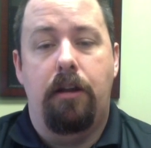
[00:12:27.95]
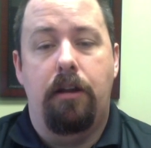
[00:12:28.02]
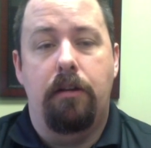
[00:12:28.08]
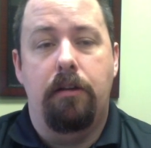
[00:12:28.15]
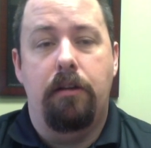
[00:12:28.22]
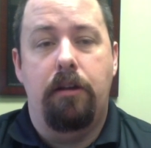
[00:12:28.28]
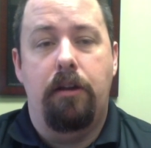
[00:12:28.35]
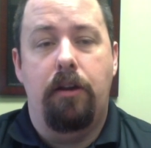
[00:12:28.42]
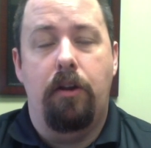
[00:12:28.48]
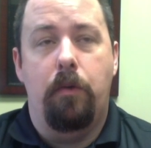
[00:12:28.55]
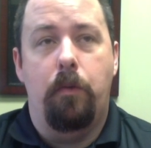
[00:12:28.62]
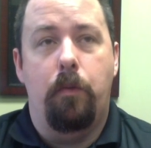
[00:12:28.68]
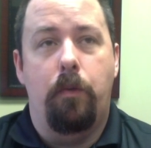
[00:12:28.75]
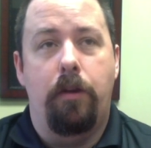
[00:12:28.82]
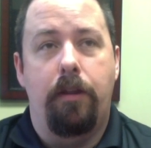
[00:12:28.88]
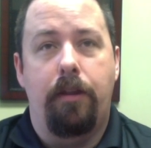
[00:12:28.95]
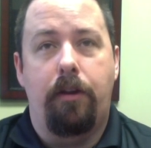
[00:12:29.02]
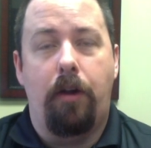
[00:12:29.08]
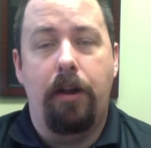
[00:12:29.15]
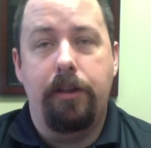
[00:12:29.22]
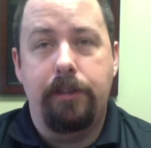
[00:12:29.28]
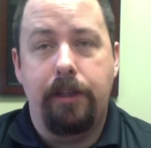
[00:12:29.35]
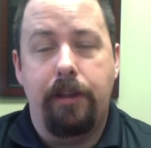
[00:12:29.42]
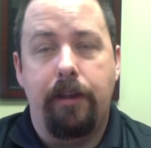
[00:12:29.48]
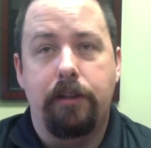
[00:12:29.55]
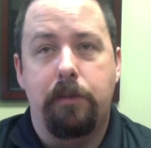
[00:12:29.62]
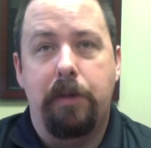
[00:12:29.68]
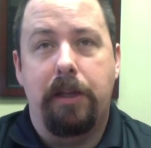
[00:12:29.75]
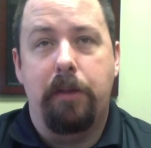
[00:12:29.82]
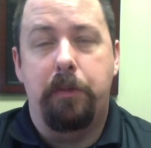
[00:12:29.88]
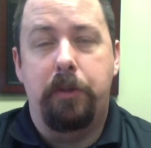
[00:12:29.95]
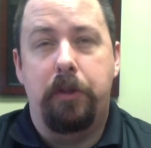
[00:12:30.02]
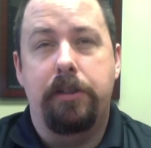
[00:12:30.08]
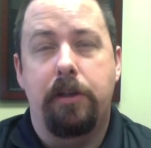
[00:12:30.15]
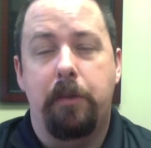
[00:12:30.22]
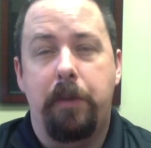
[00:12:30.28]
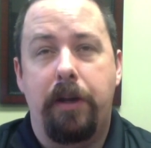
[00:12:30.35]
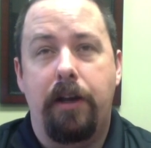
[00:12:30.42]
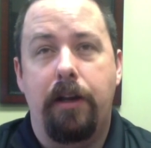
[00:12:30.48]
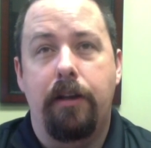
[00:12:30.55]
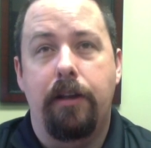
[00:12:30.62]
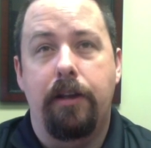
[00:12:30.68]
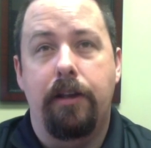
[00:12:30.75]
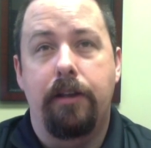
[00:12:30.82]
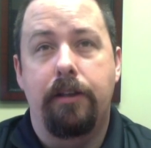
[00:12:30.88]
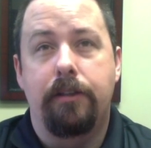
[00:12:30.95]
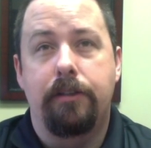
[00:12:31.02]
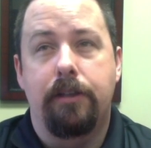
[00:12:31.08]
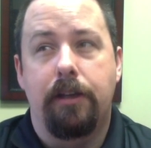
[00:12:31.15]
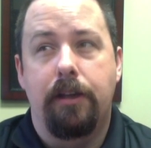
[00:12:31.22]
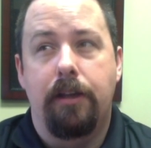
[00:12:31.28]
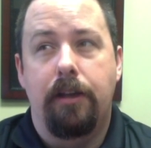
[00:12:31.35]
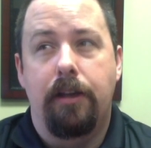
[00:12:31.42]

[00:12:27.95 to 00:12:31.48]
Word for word: Uh, you know, one of the crazy things about the patristic period is